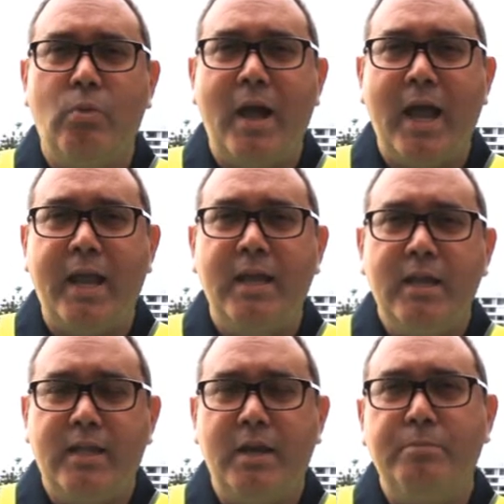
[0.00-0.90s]
a way
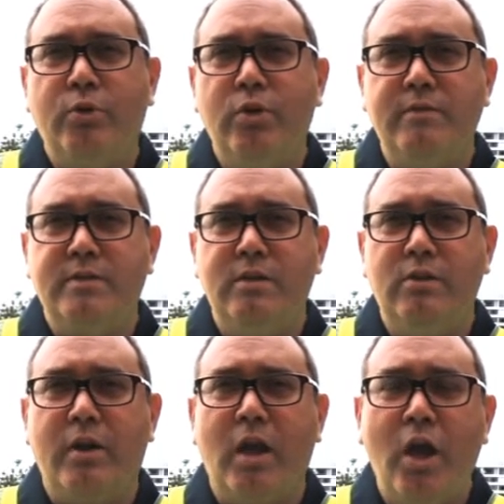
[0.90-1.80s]
that improves
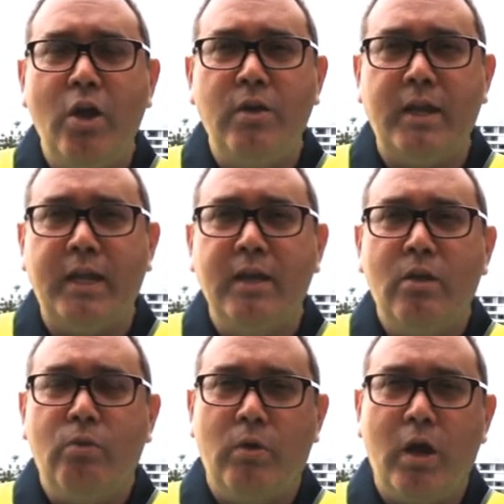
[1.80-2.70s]
not only
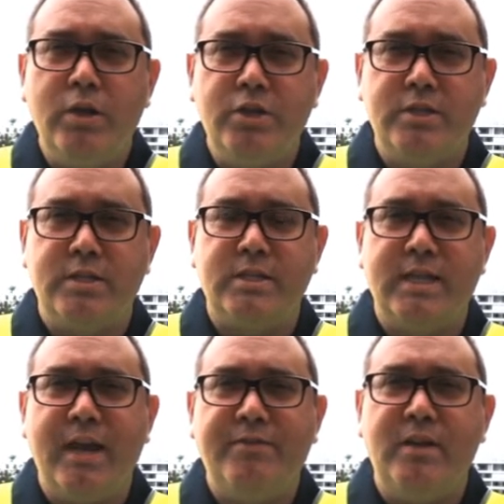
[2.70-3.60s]
road user
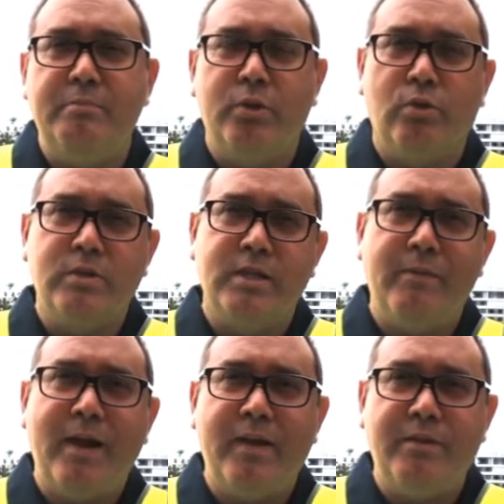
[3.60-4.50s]
safety, but
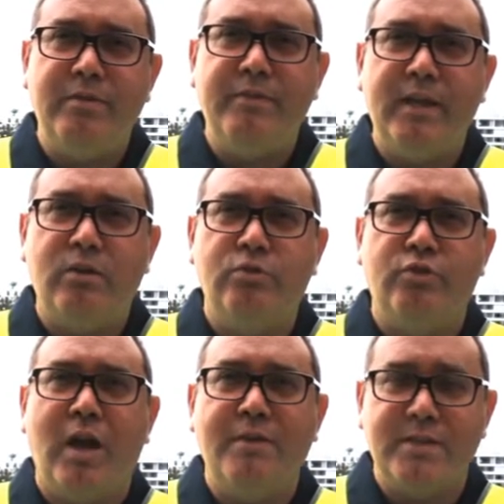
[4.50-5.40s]
also our heavy vehicle
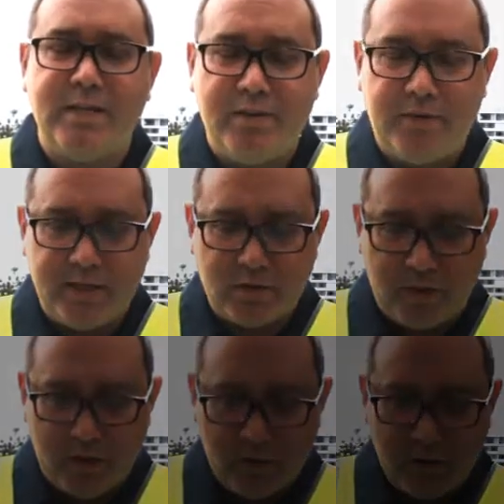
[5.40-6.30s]
driver safety as
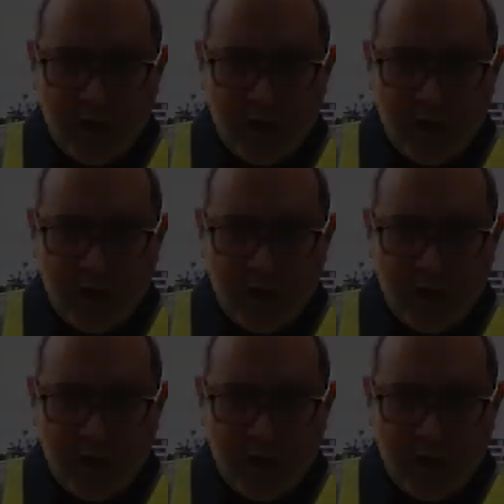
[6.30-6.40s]
well.